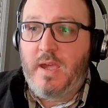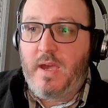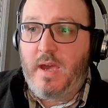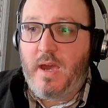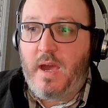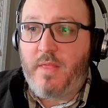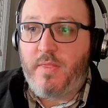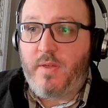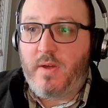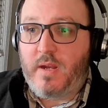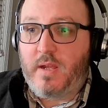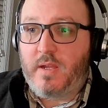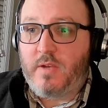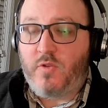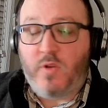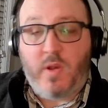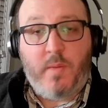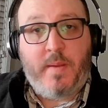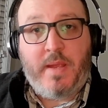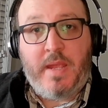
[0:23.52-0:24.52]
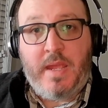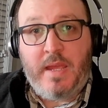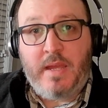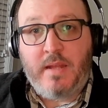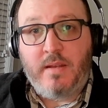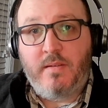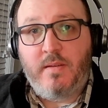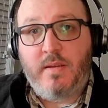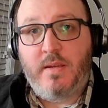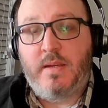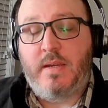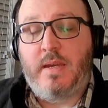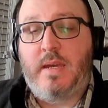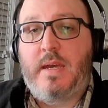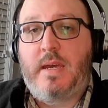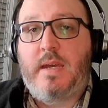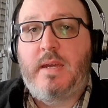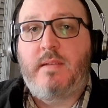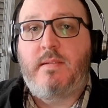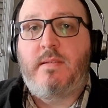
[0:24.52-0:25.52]
I thought I'd try my hand
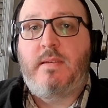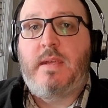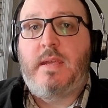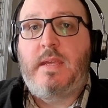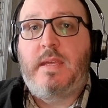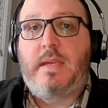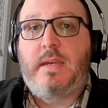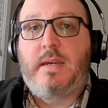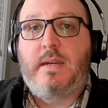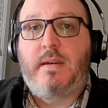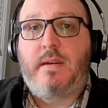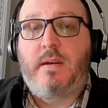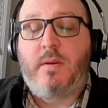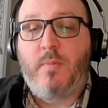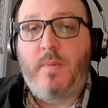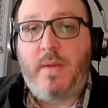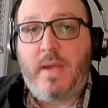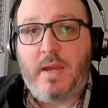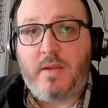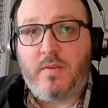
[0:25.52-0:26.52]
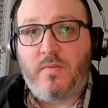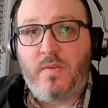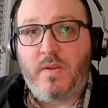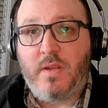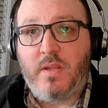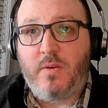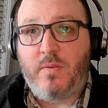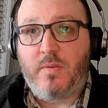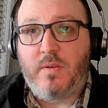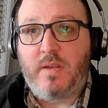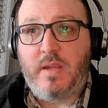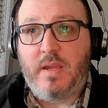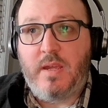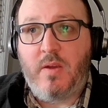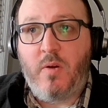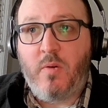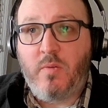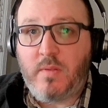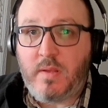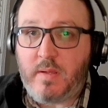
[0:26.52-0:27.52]
at a React video today,
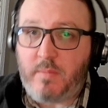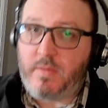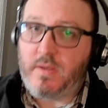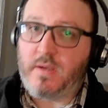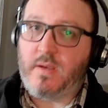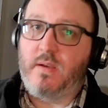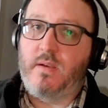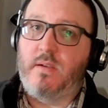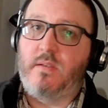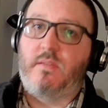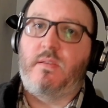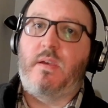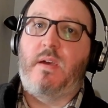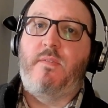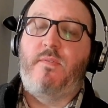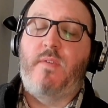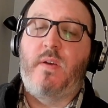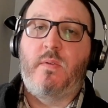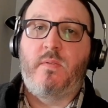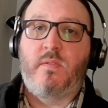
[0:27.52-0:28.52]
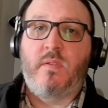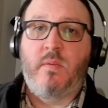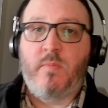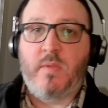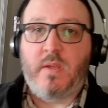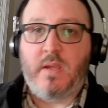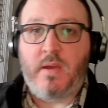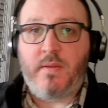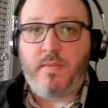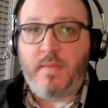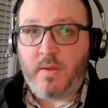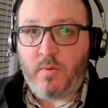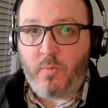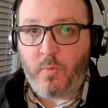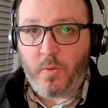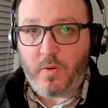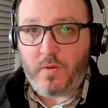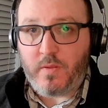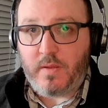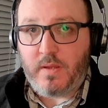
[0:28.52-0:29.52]
only because I found something I think
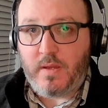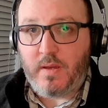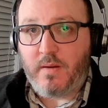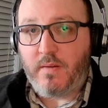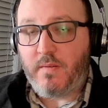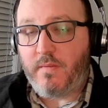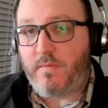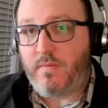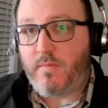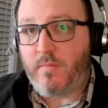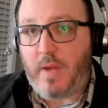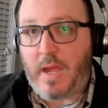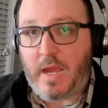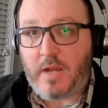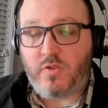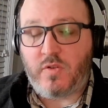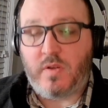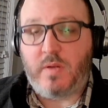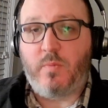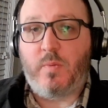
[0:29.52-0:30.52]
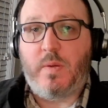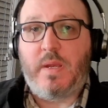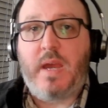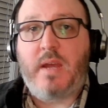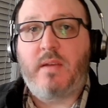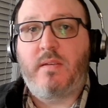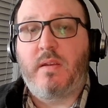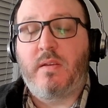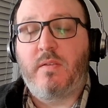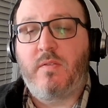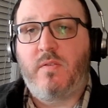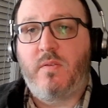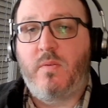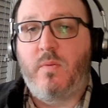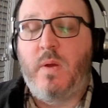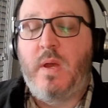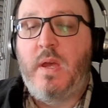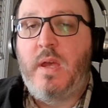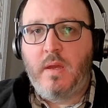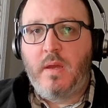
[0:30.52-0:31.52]
worthy of actually reacting to.
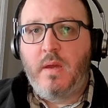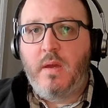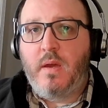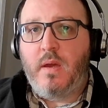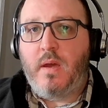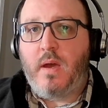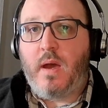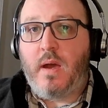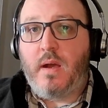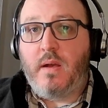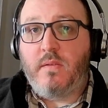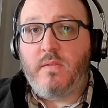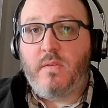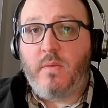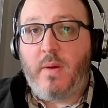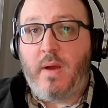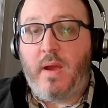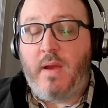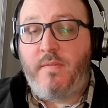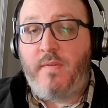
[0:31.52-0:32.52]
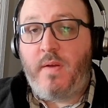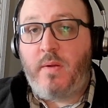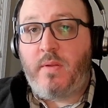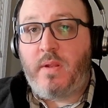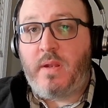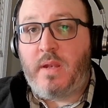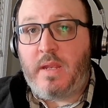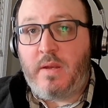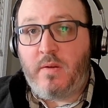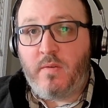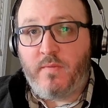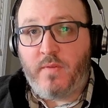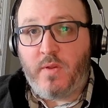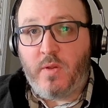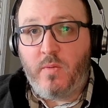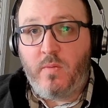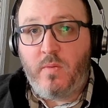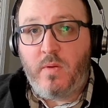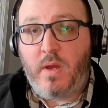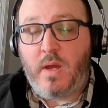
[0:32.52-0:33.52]
So I found an
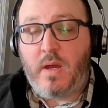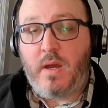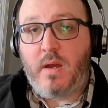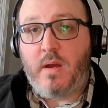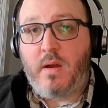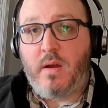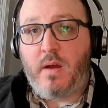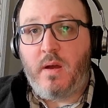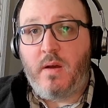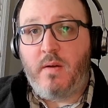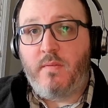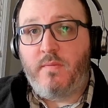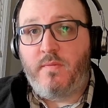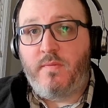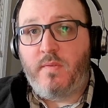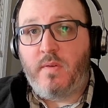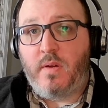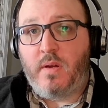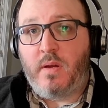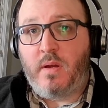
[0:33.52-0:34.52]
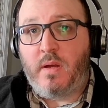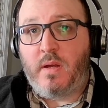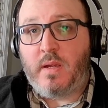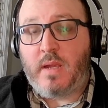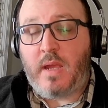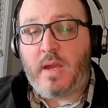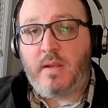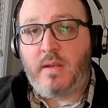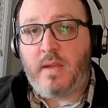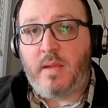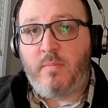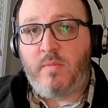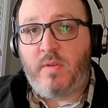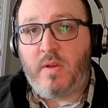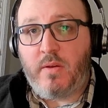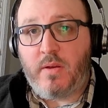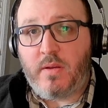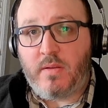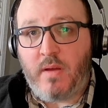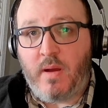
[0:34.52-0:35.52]
interview of a guy named
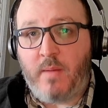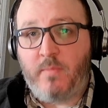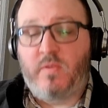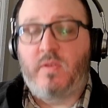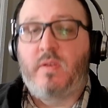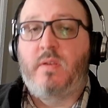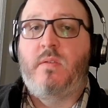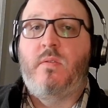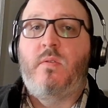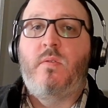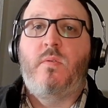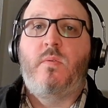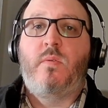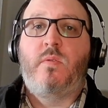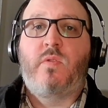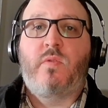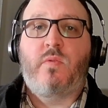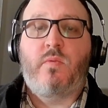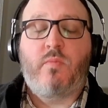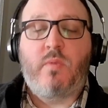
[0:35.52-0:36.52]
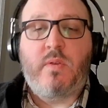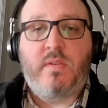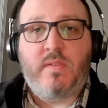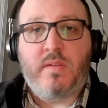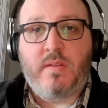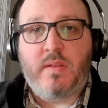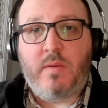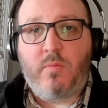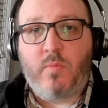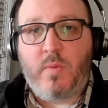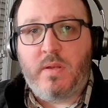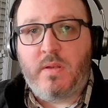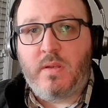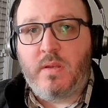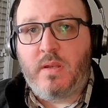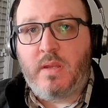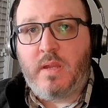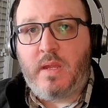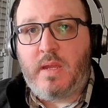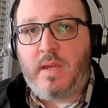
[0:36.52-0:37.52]
Derek Thompson, who's recently
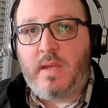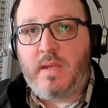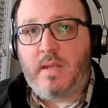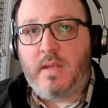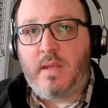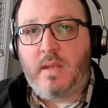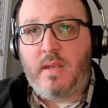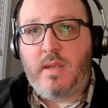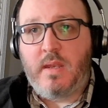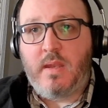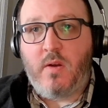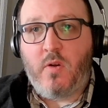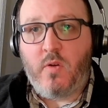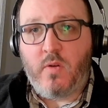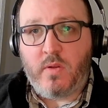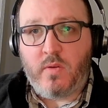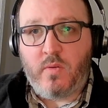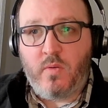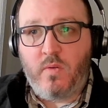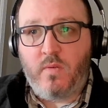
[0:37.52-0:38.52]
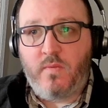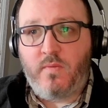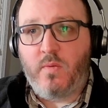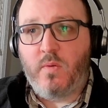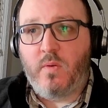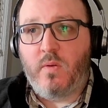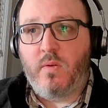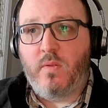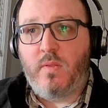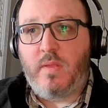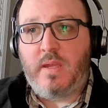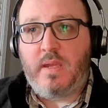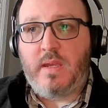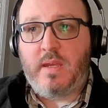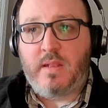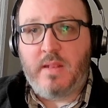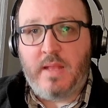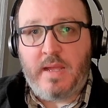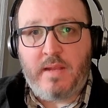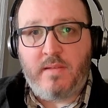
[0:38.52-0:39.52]
written an article for The
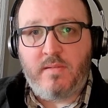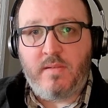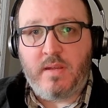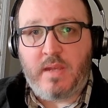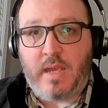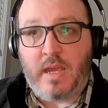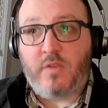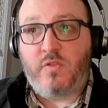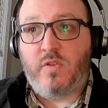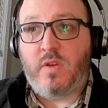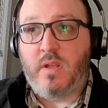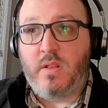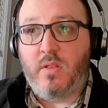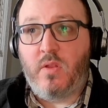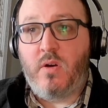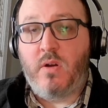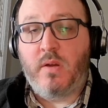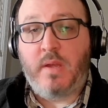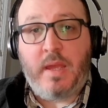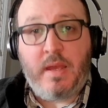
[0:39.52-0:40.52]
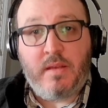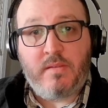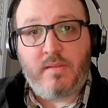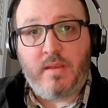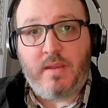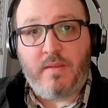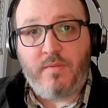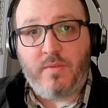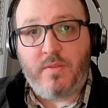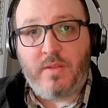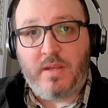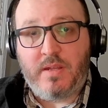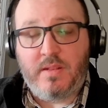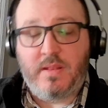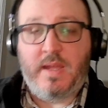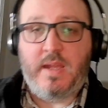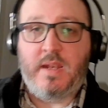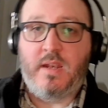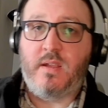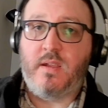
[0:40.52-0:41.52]
Atlantic, actually a long essay for The
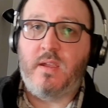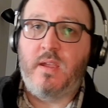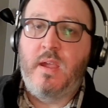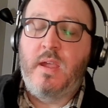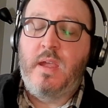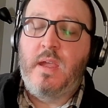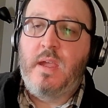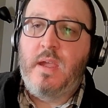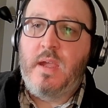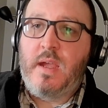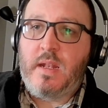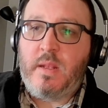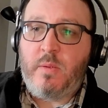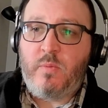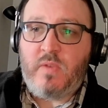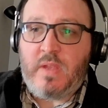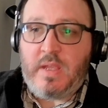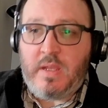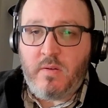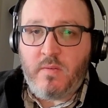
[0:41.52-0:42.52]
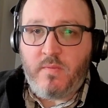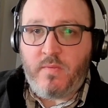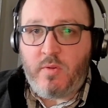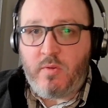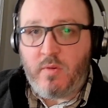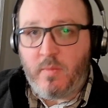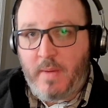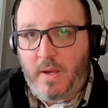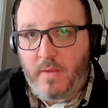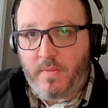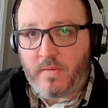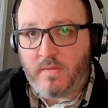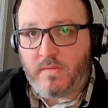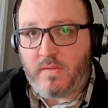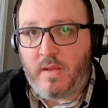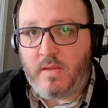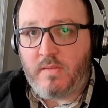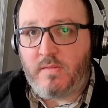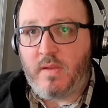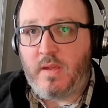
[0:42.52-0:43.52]
Atlantic. And he was interviewed about this
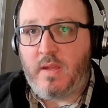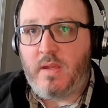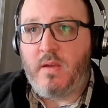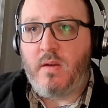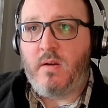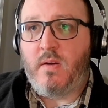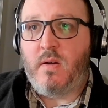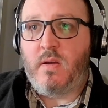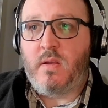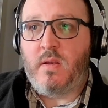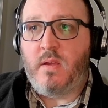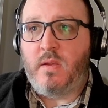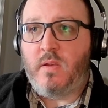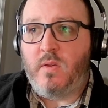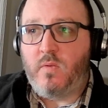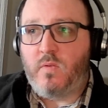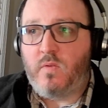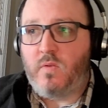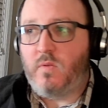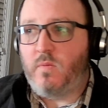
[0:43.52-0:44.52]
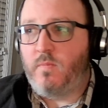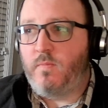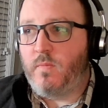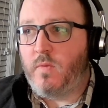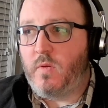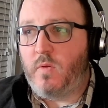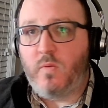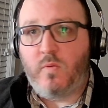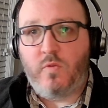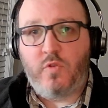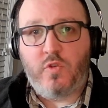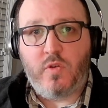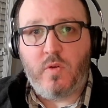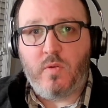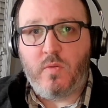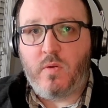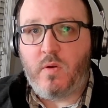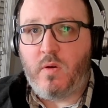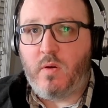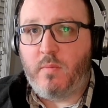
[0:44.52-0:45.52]
essay on a YouTube news
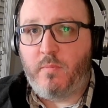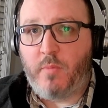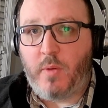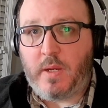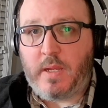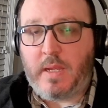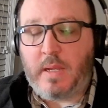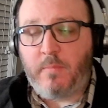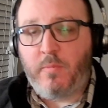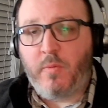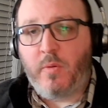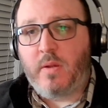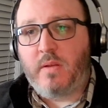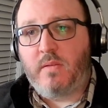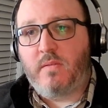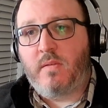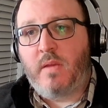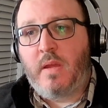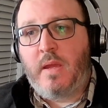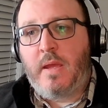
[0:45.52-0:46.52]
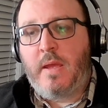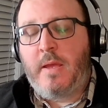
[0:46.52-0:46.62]
show called Breaking Points.